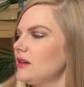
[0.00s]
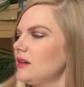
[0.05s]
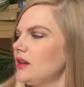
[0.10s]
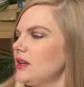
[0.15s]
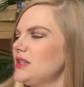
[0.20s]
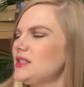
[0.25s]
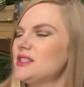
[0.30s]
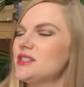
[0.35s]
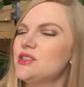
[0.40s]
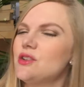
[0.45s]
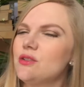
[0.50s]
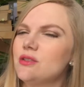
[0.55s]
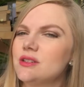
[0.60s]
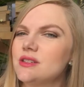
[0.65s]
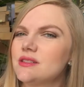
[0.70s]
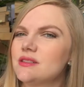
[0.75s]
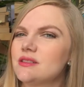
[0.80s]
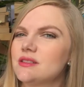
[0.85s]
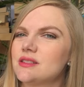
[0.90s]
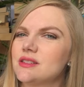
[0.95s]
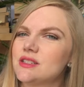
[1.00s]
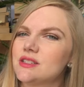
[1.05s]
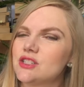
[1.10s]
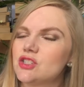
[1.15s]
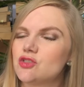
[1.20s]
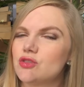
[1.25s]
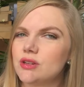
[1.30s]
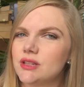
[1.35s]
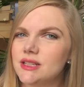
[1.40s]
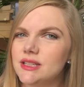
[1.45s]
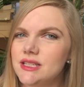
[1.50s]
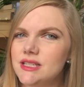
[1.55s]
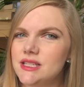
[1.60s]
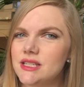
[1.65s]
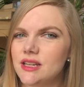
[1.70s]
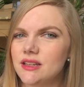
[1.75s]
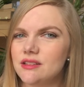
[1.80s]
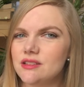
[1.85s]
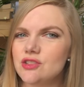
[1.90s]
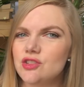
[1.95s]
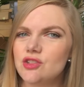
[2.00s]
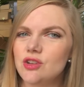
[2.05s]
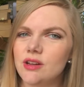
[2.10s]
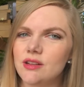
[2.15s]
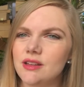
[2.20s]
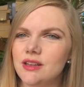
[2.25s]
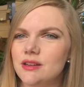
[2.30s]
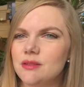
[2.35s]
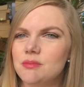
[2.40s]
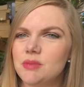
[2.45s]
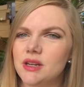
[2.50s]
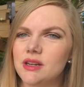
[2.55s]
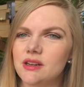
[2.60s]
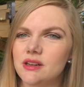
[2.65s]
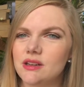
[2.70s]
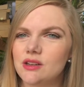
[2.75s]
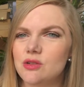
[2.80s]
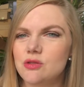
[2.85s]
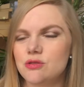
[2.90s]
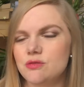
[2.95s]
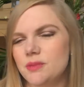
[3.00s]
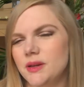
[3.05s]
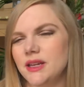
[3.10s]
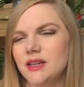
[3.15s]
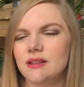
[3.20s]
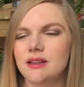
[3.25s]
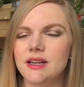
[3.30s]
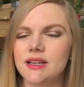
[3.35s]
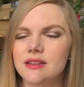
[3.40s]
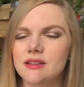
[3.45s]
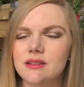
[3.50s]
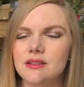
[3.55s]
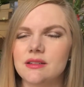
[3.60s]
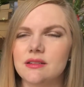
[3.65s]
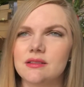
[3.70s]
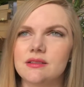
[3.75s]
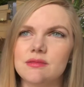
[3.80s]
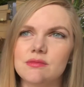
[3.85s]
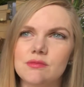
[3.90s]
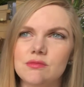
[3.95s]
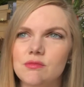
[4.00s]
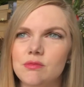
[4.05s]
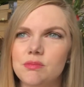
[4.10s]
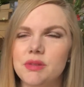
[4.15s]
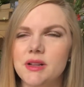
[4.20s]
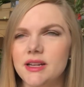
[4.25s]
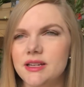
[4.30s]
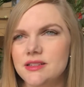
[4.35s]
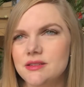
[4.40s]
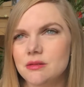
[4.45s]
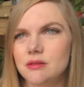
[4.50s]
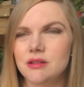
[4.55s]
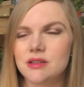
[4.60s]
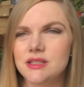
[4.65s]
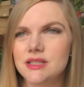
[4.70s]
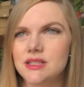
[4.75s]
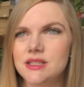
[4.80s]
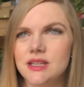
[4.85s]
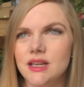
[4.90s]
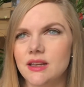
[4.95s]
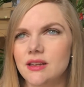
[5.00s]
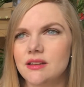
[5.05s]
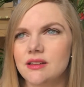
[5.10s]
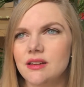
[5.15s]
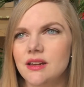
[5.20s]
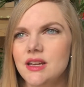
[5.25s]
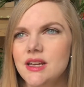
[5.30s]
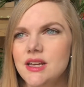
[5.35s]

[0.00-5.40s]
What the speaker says: it's not strictly set in Australia, but it could be, like, the place where it's set,